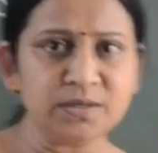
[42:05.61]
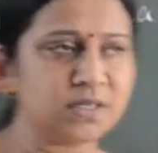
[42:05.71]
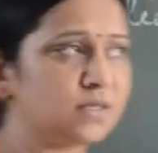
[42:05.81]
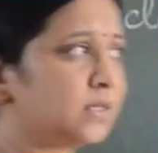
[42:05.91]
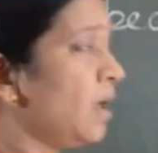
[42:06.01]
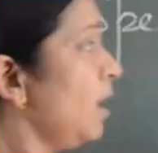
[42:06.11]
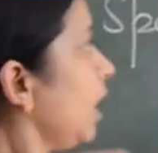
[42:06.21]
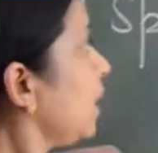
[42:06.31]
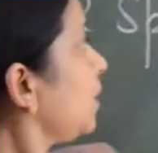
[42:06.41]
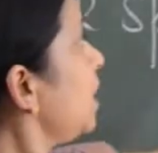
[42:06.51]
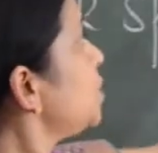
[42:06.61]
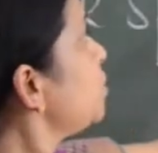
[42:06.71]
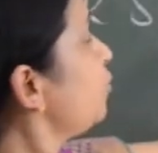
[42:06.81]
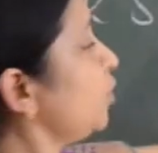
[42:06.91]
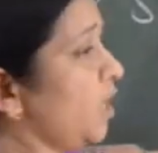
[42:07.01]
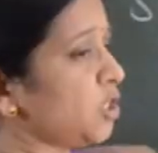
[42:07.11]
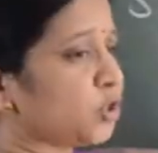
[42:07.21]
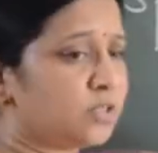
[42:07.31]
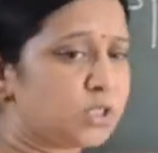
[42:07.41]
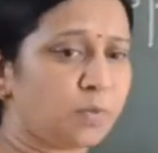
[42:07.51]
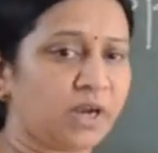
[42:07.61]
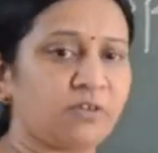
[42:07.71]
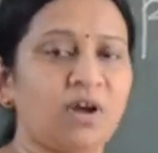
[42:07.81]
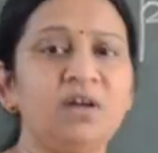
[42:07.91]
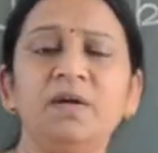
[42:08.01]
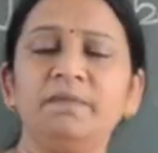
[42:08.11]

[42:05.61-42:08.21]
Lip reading: is, in case of rotational spectra,